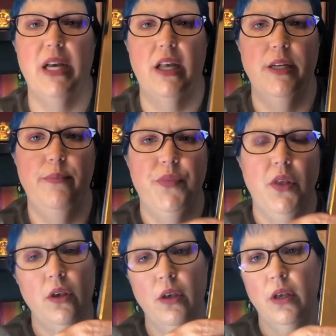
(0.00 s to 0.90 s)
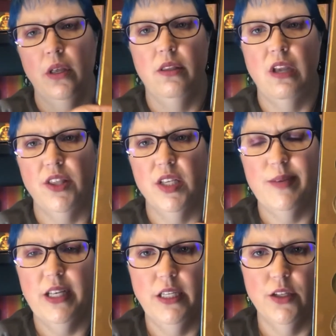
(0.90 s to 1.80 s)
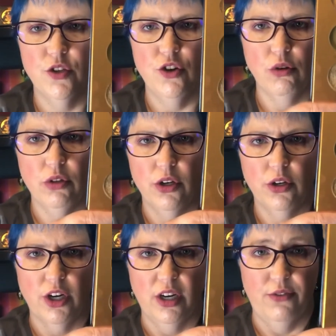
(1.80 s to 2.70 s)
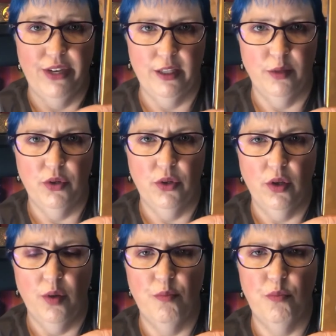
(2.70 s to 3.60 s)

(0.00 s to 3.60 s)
palette. Now this palette is no longer available,